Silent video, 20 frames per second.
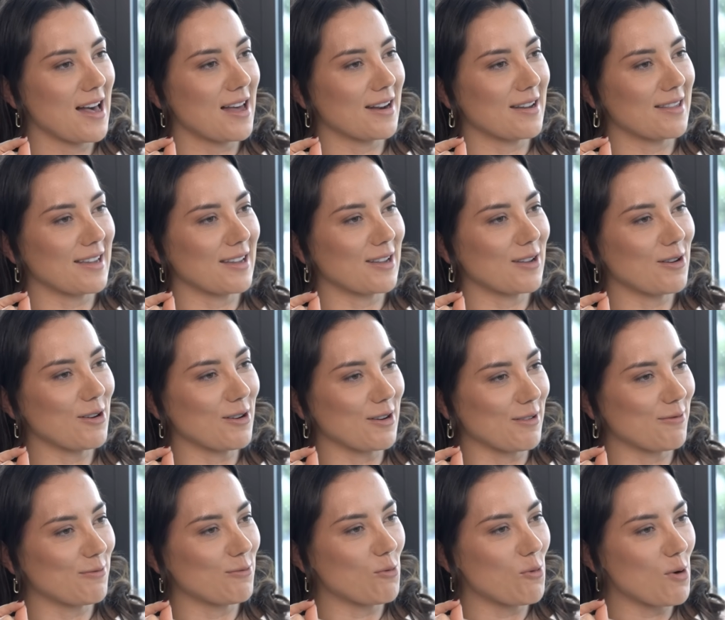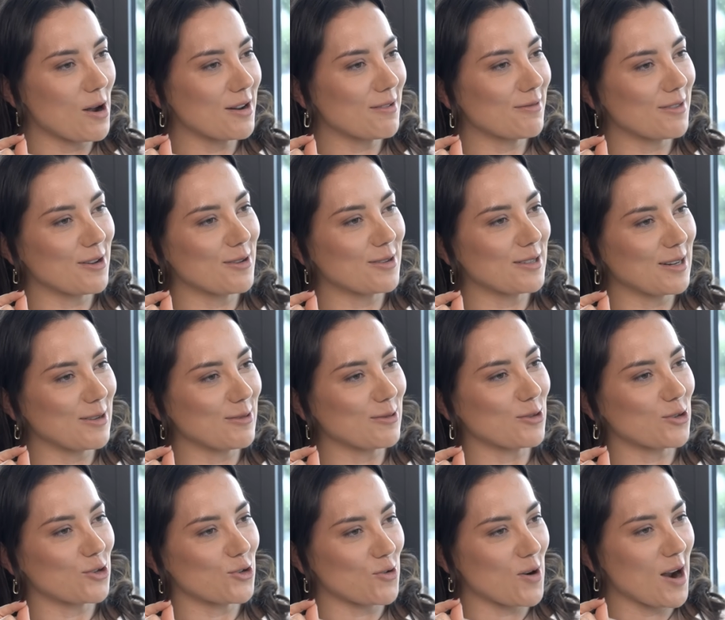And I think, God, if one of those little
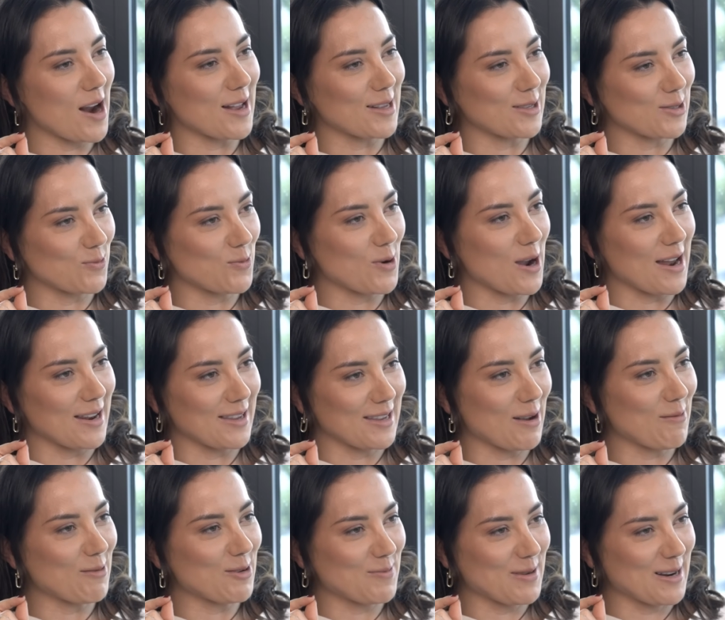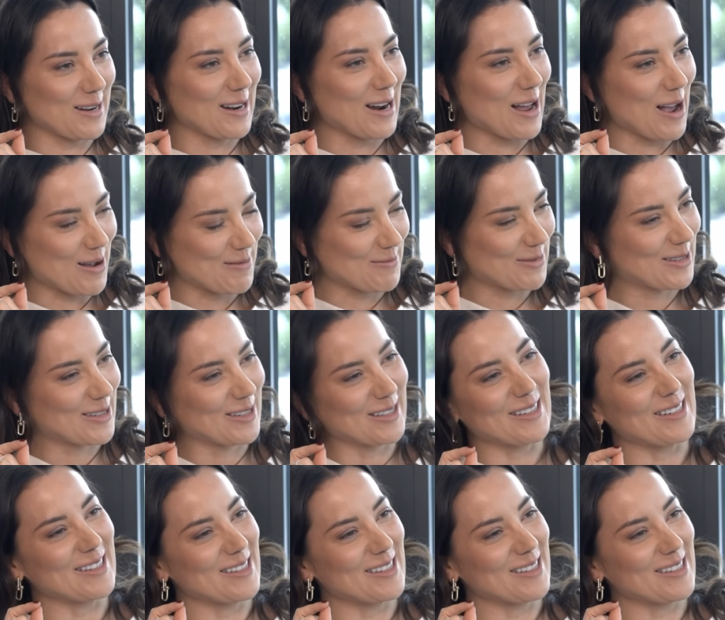strands went, that would have been an absolute